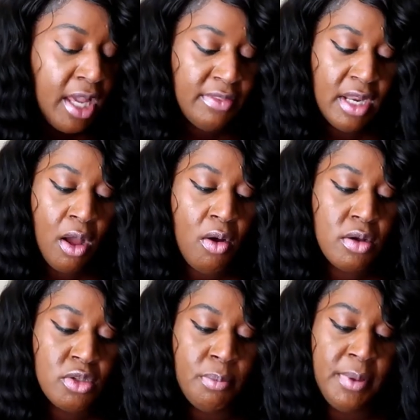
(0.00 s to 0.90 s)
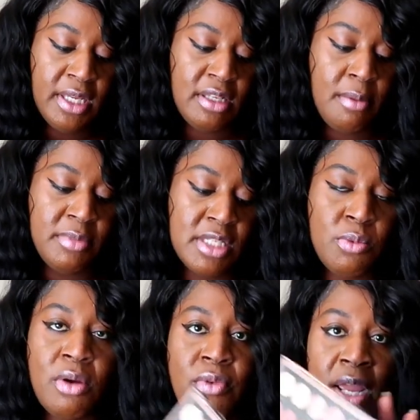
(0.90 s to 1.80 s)
And then I also picked up
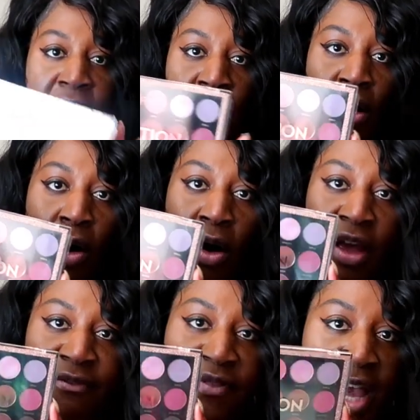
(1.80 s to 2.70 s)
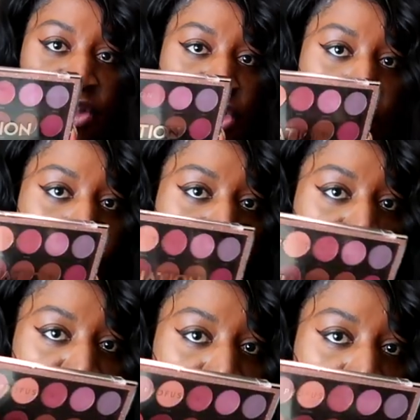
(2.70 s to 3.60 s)
this one right here called
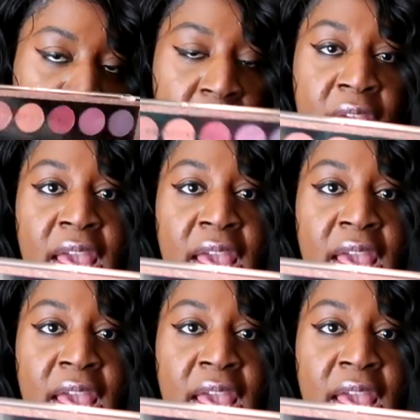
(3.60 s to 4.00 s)
Infatuation.